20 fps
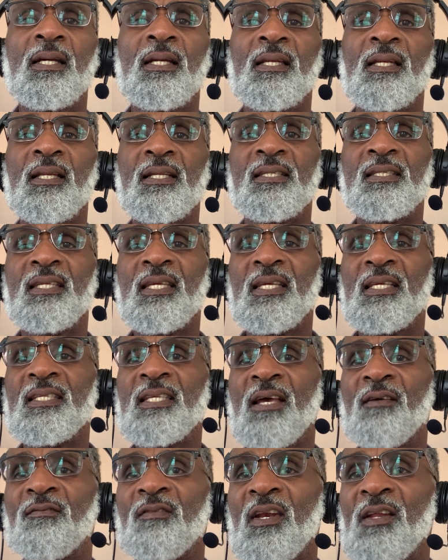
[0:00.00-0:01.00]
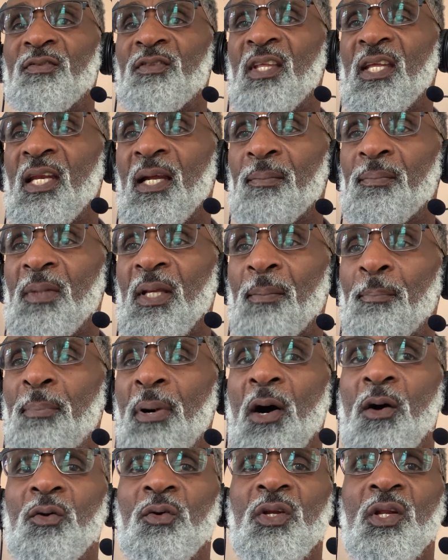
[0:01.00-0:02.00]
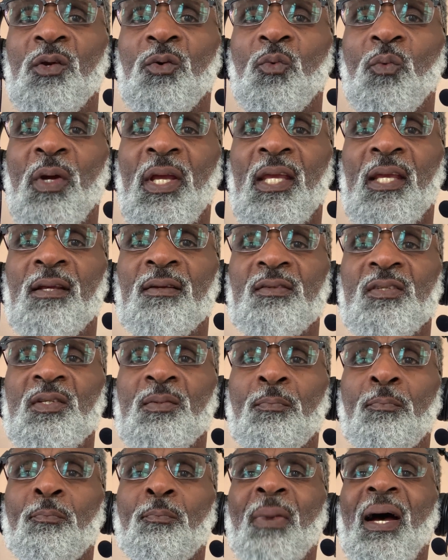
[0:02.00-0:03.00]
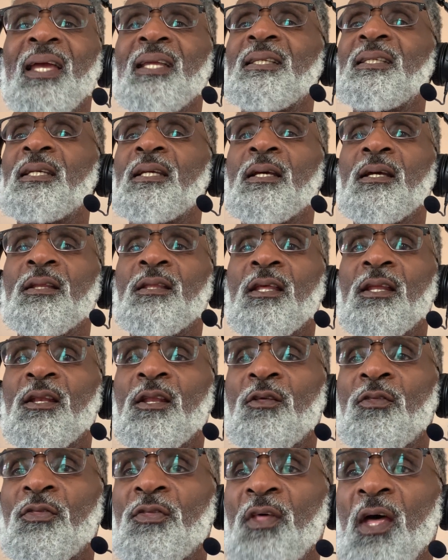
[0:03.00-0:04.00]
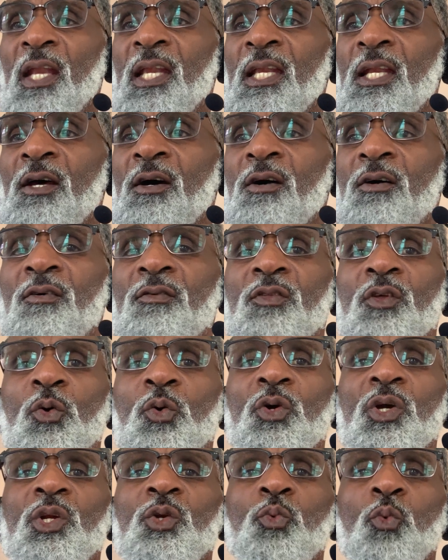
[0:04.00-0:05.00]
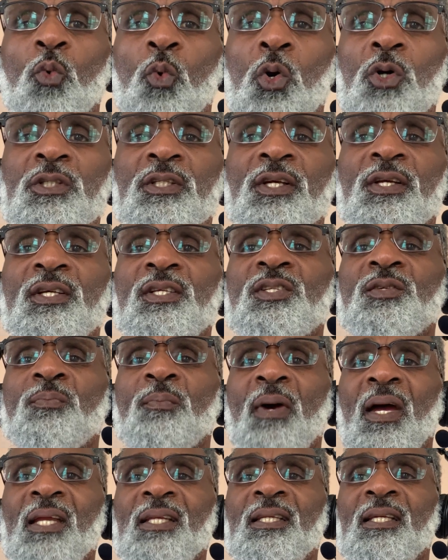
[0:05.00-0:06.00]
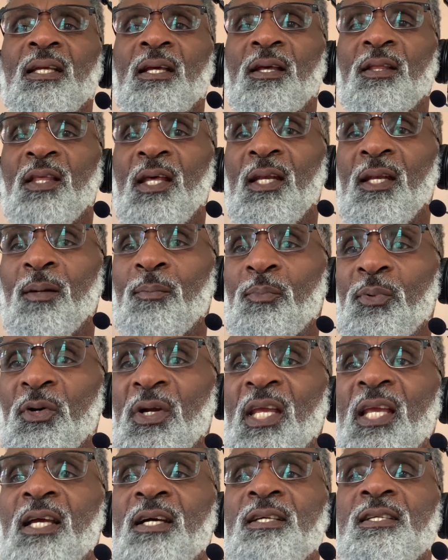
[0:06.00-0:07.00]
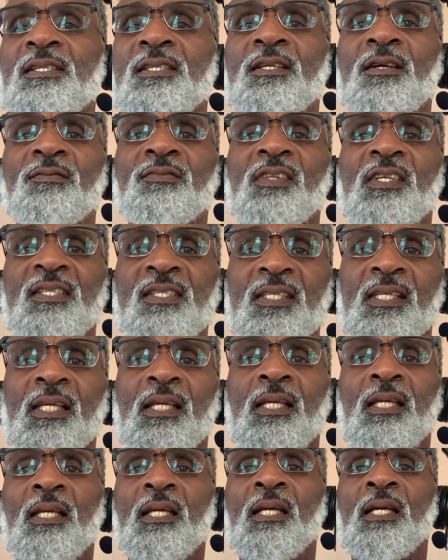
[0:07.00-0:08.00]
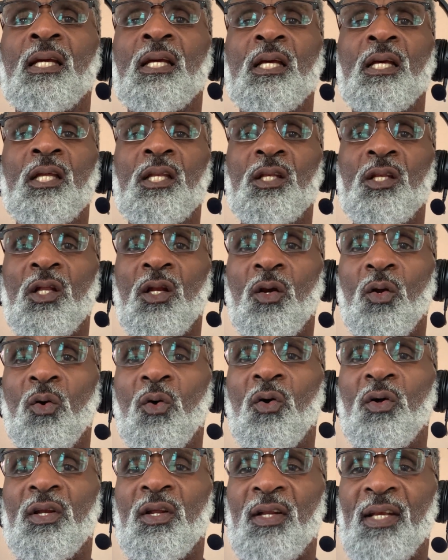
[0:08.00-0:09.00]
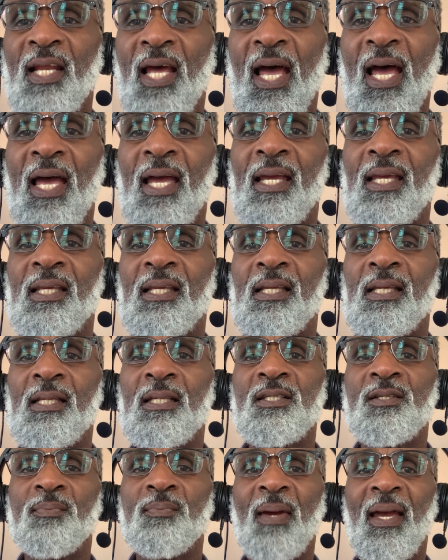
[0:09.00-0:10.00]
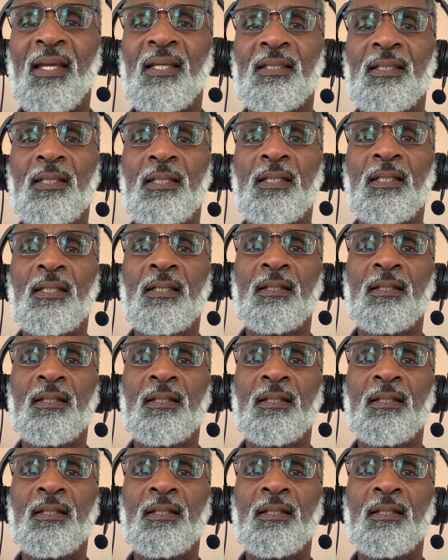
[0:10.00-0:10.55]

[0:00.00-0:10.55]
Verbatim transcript: The seas have lifted up their pounding waves, mightier than the thunder of the great waters, mightier than the breakers of the sea. The Lord on high is mighty.